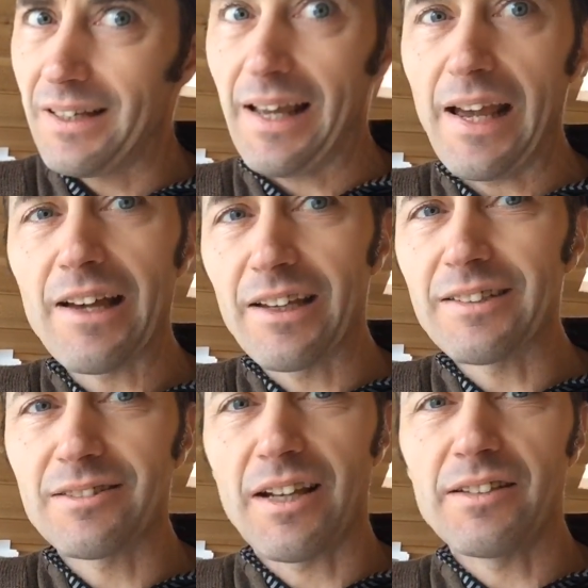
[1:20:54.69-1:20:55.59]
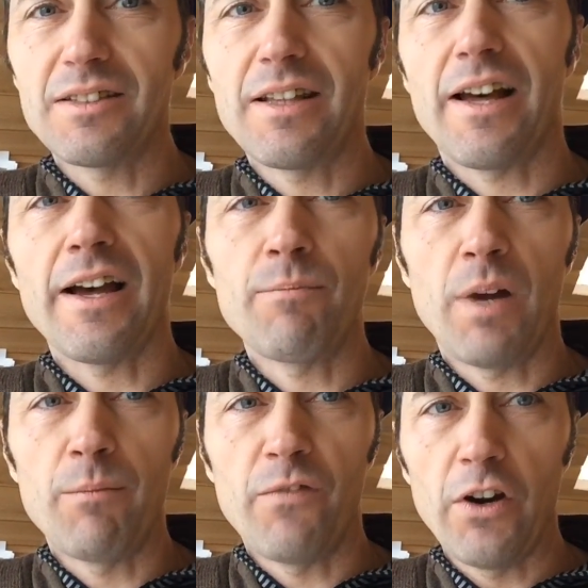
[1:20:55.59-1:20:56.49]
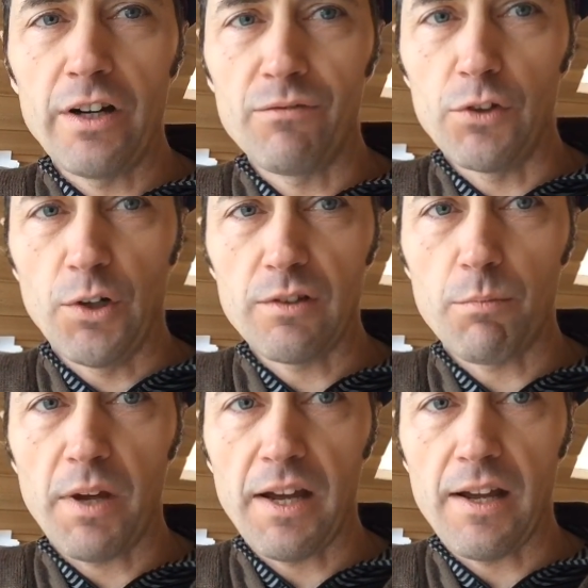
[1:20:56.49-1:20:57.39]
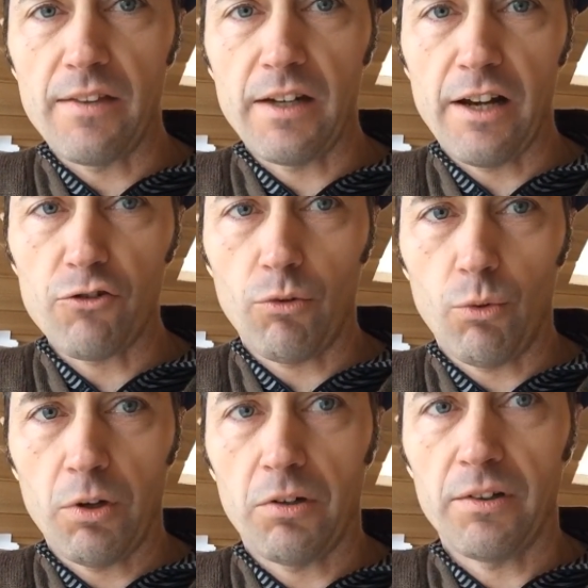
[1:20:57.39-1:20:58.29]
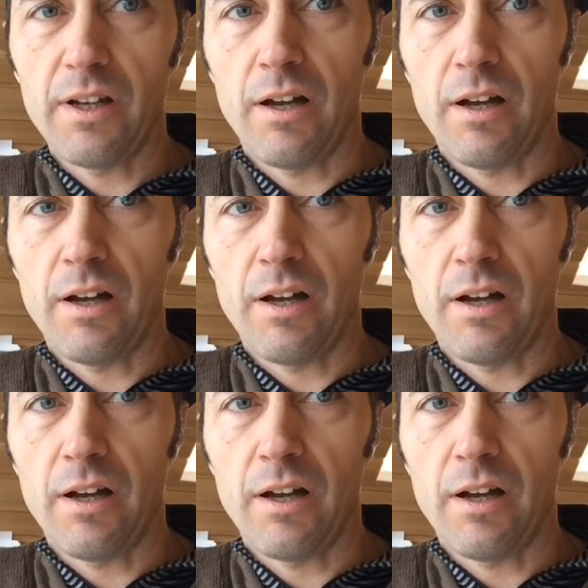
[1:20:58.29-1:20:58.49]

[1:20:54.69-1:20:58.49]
Yeah, I guess I see that. I'm very influenced by the natural world.